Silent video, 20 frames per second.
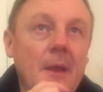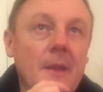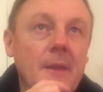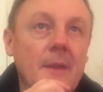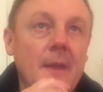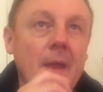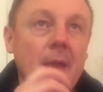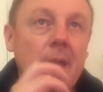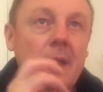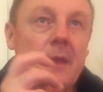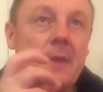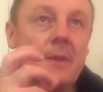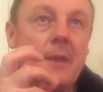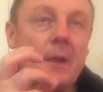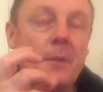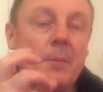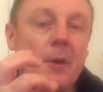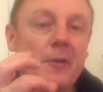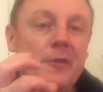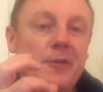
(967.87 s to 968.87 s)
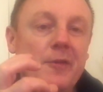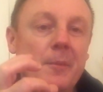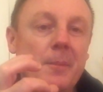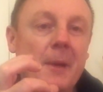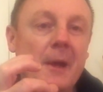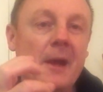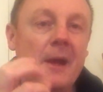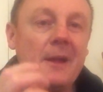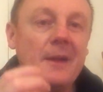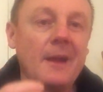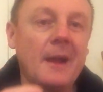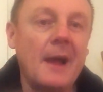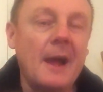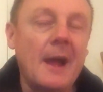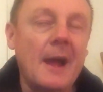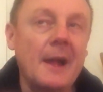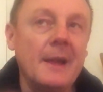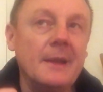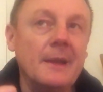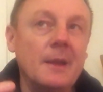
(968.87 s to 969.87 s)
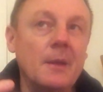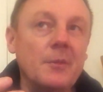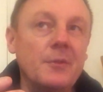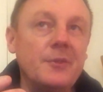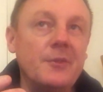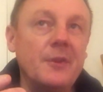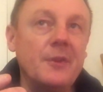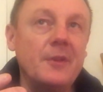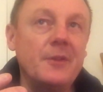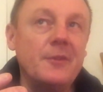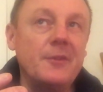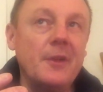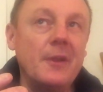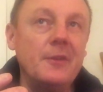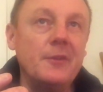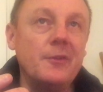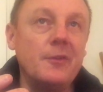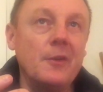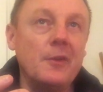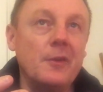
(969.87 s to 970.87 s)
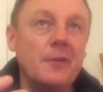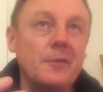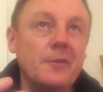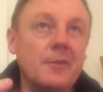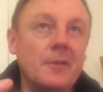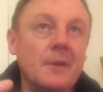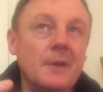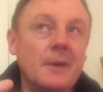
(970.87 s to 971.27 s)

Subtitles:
they both appeared, and there was this sense of,